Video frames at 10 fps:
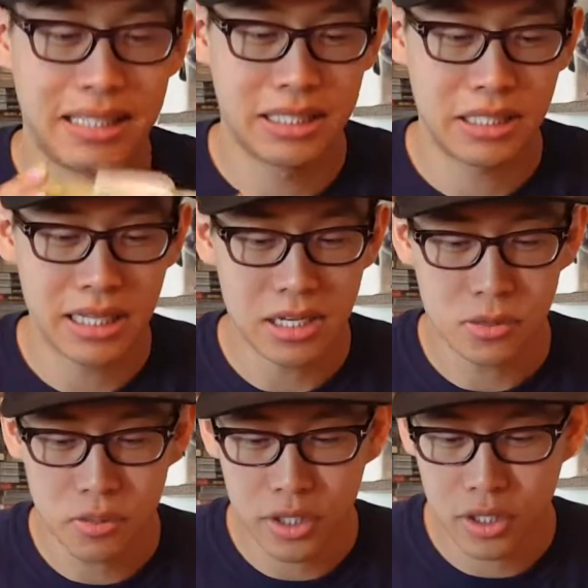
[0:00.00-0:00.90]
So that was a
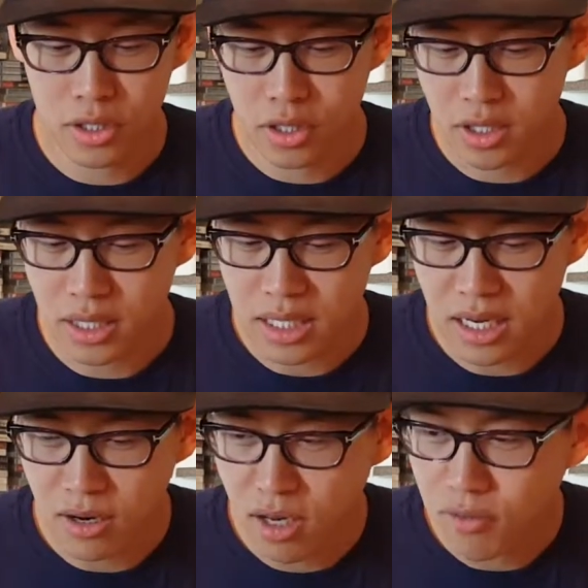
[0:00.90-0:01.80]
pretty good haul. I got
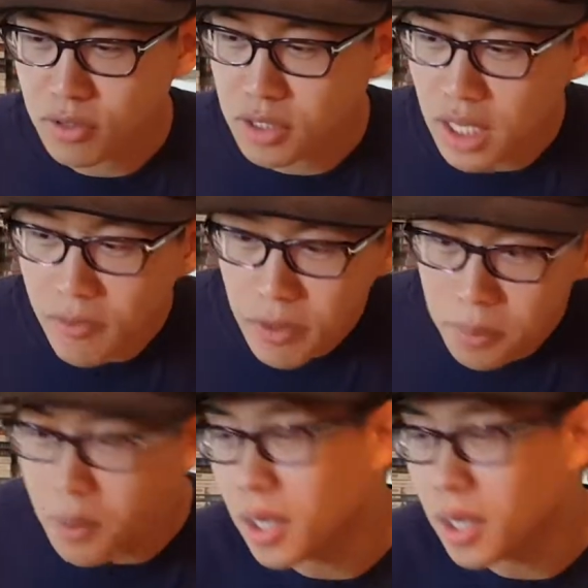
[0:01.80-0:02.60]
it all for $70.